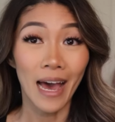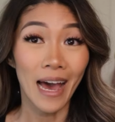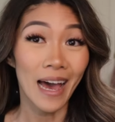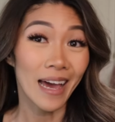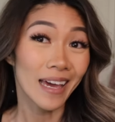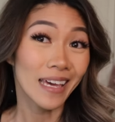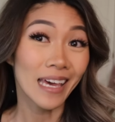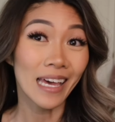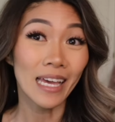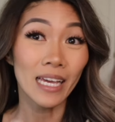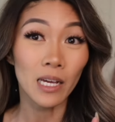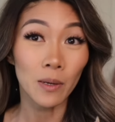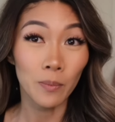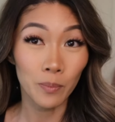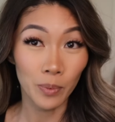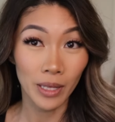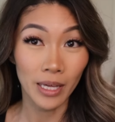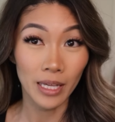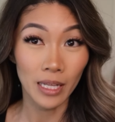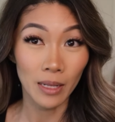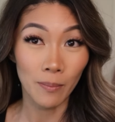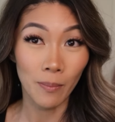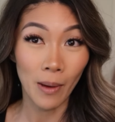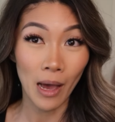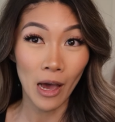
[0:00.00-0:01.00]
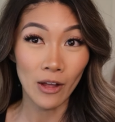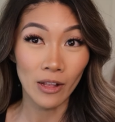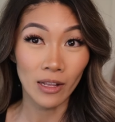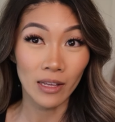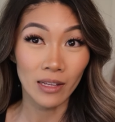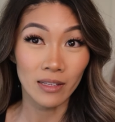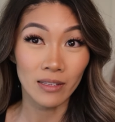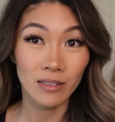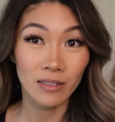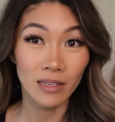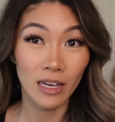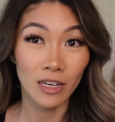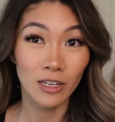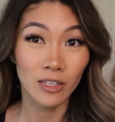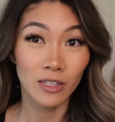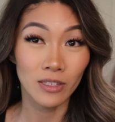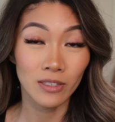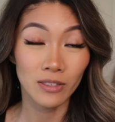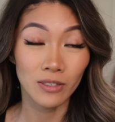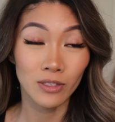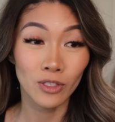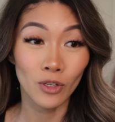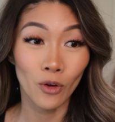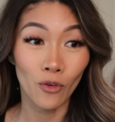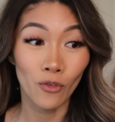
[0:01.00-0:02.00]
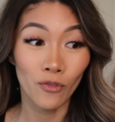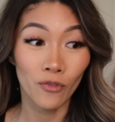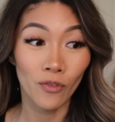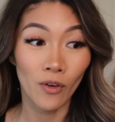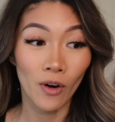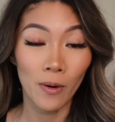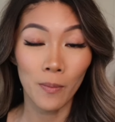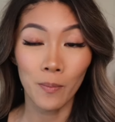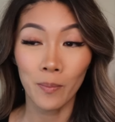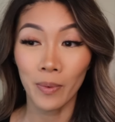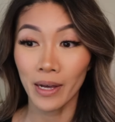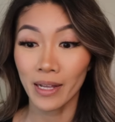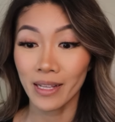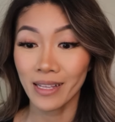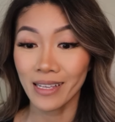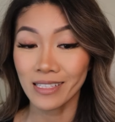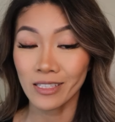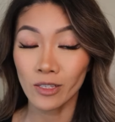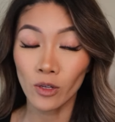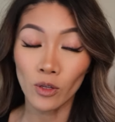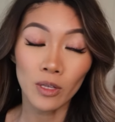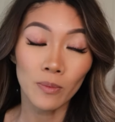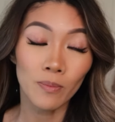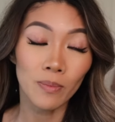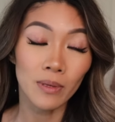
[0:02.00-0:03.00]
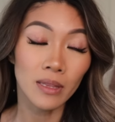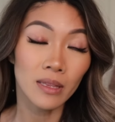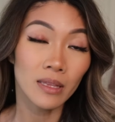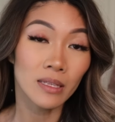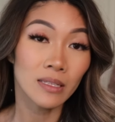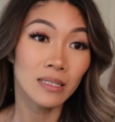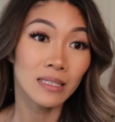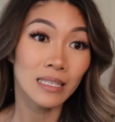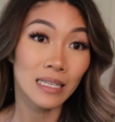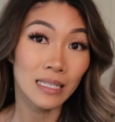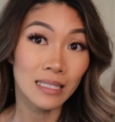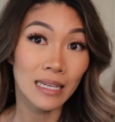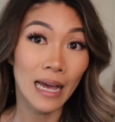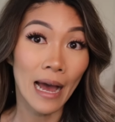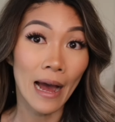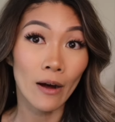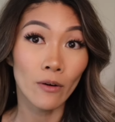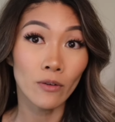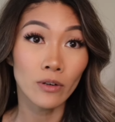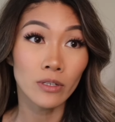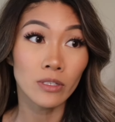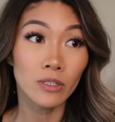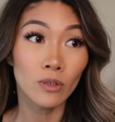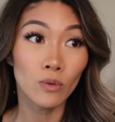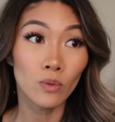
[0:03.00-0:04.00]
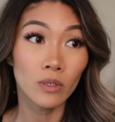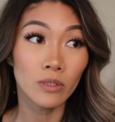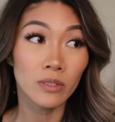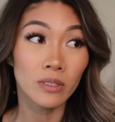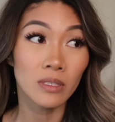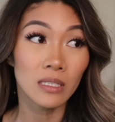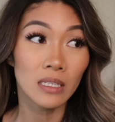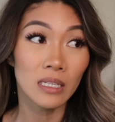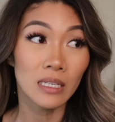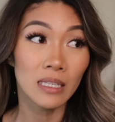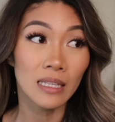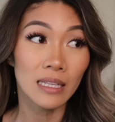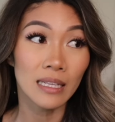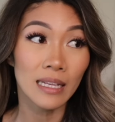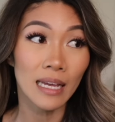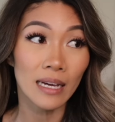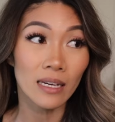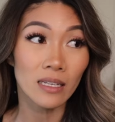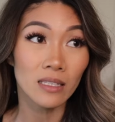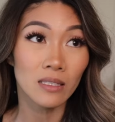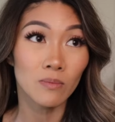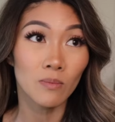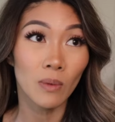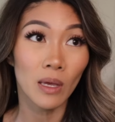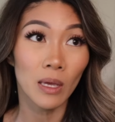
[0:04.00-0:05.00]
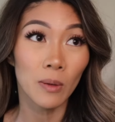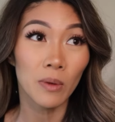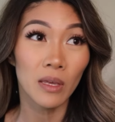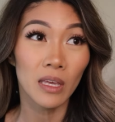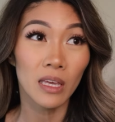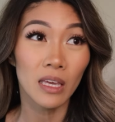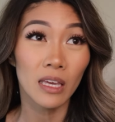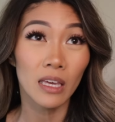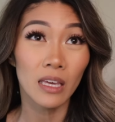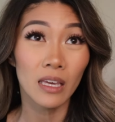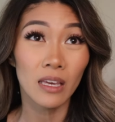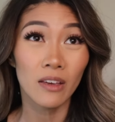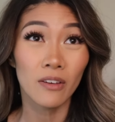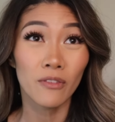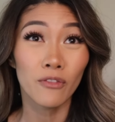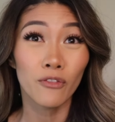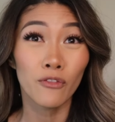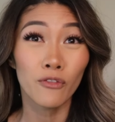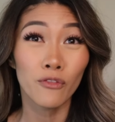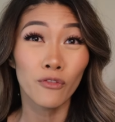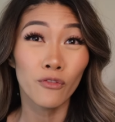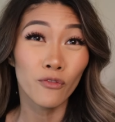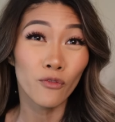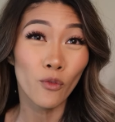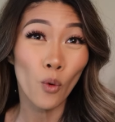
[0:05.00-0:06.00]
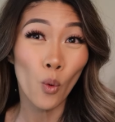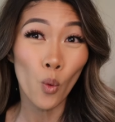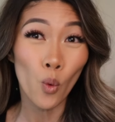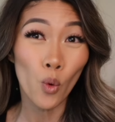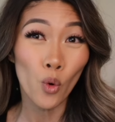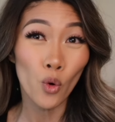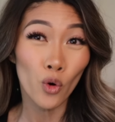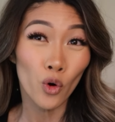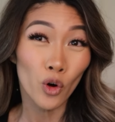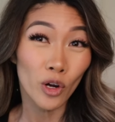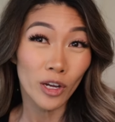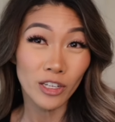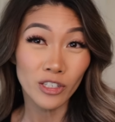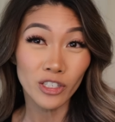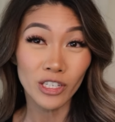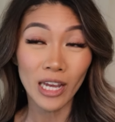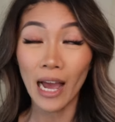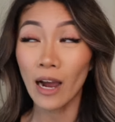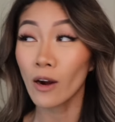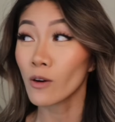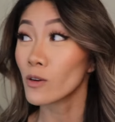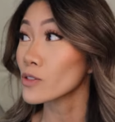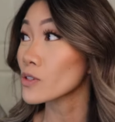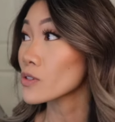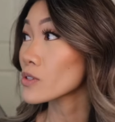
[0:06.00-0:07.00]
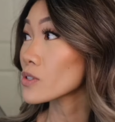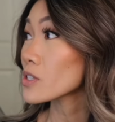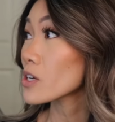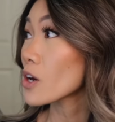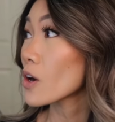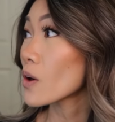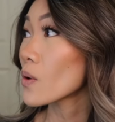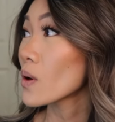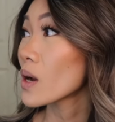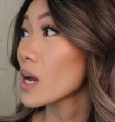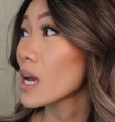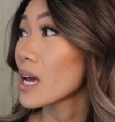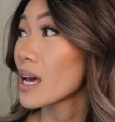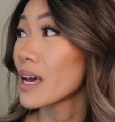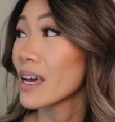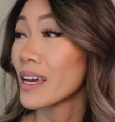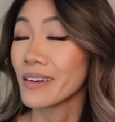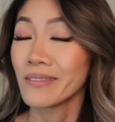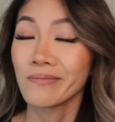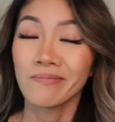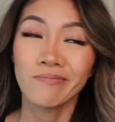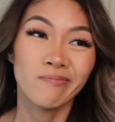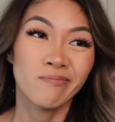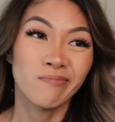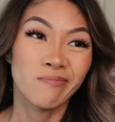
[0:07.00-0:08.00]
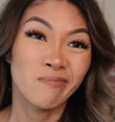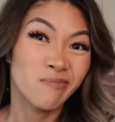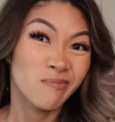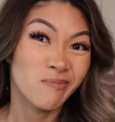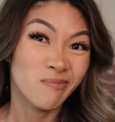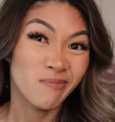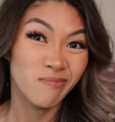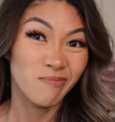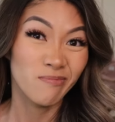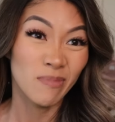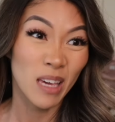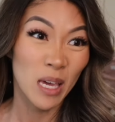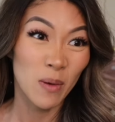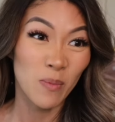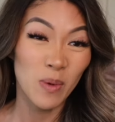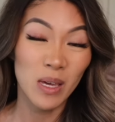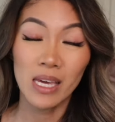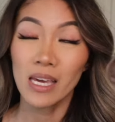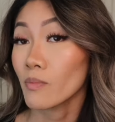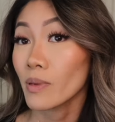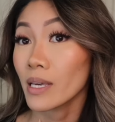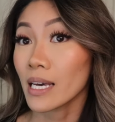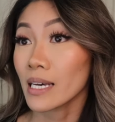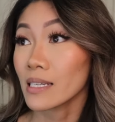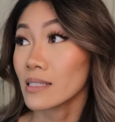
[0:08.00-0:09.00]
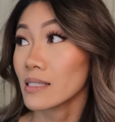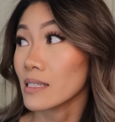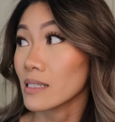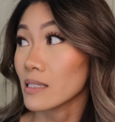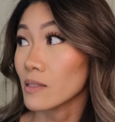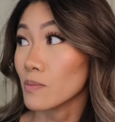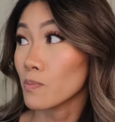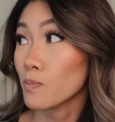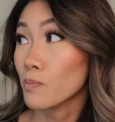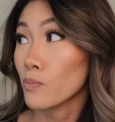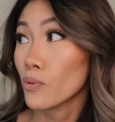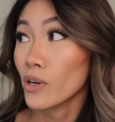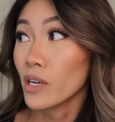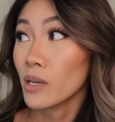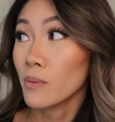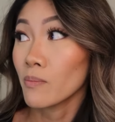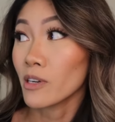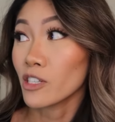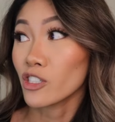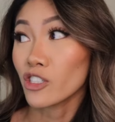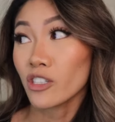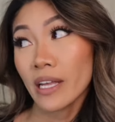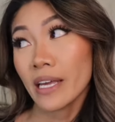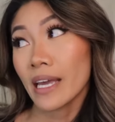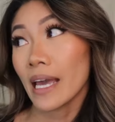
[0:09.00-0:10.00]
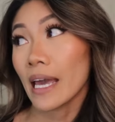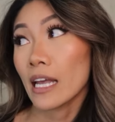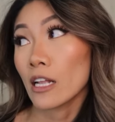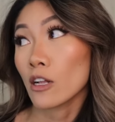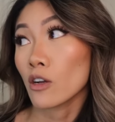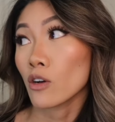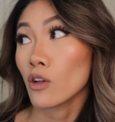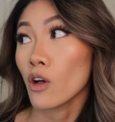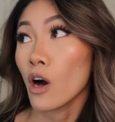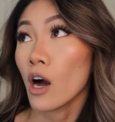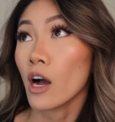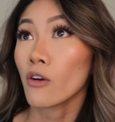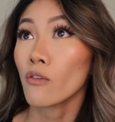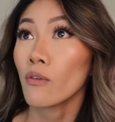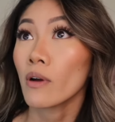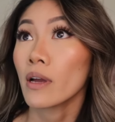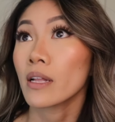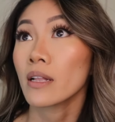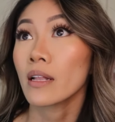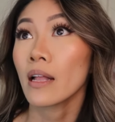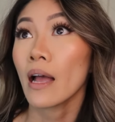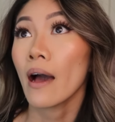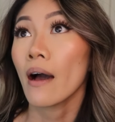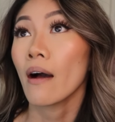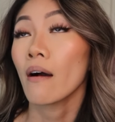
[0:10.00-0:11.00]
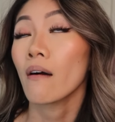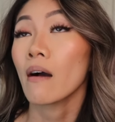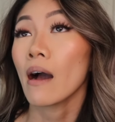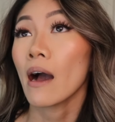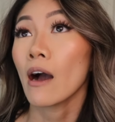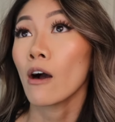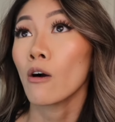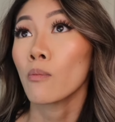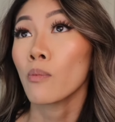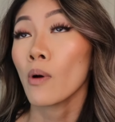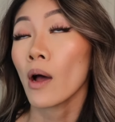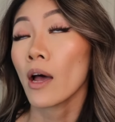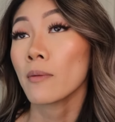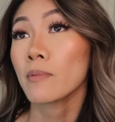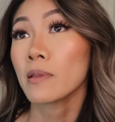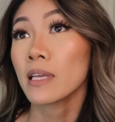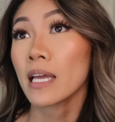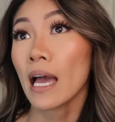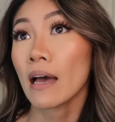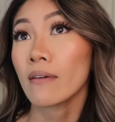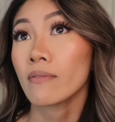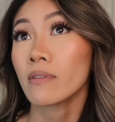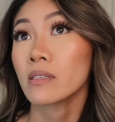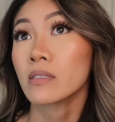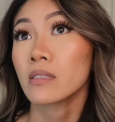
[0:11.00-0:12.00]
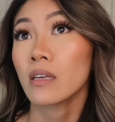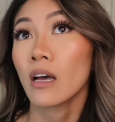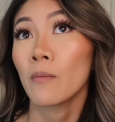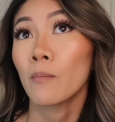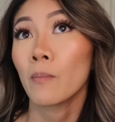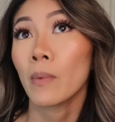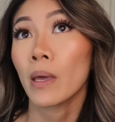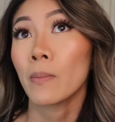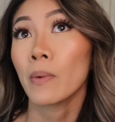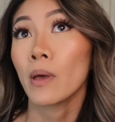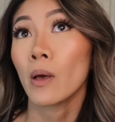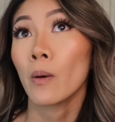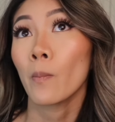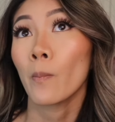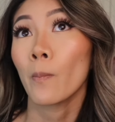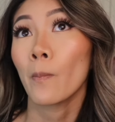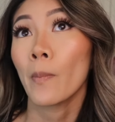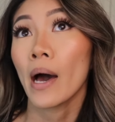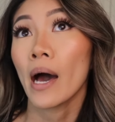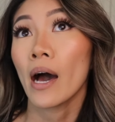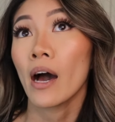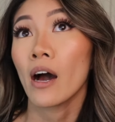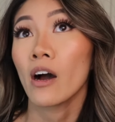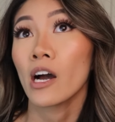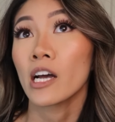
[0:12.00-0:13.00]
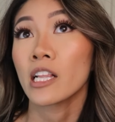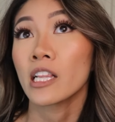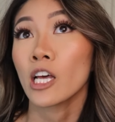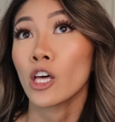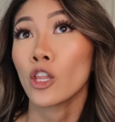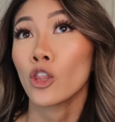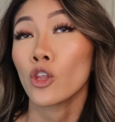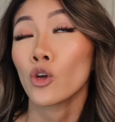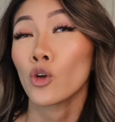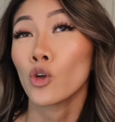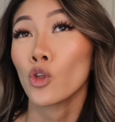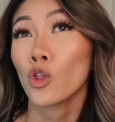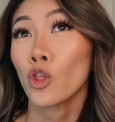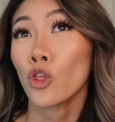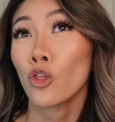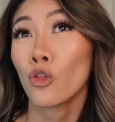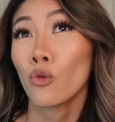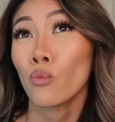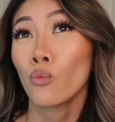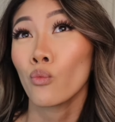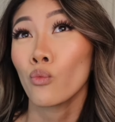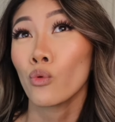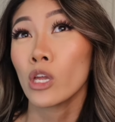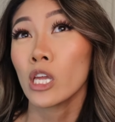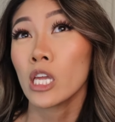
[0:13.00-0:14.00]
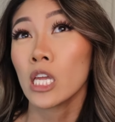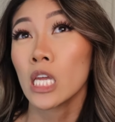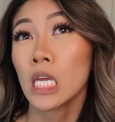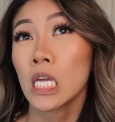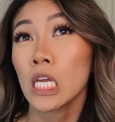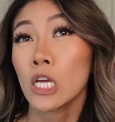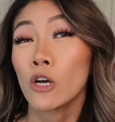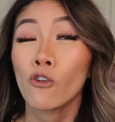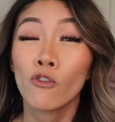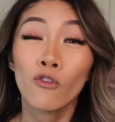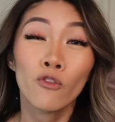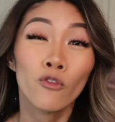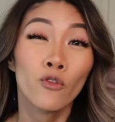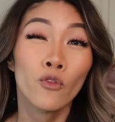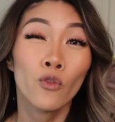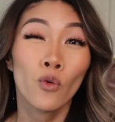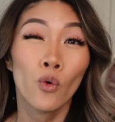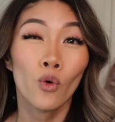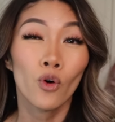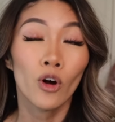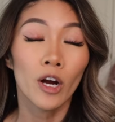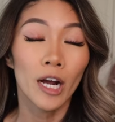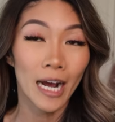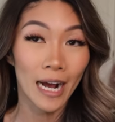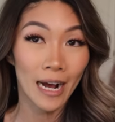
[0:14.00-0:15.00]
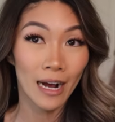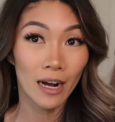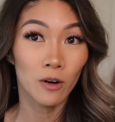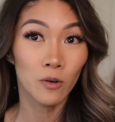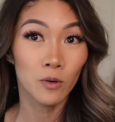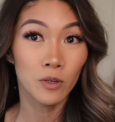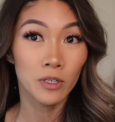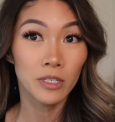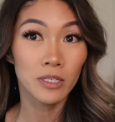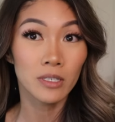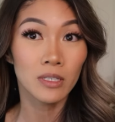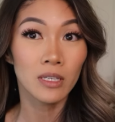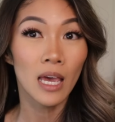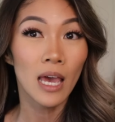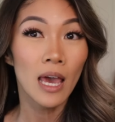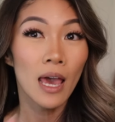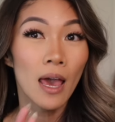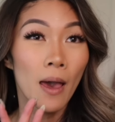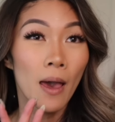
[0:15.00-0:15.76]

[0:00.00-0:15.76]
I can't complain about it uh, so far, but it's only been six hours, so we'll see in the next maybe four-ish hours or so. Maybe. Because it's pretty much like eight o'clock right now, I'll probably have this on maybe about another three or four hours.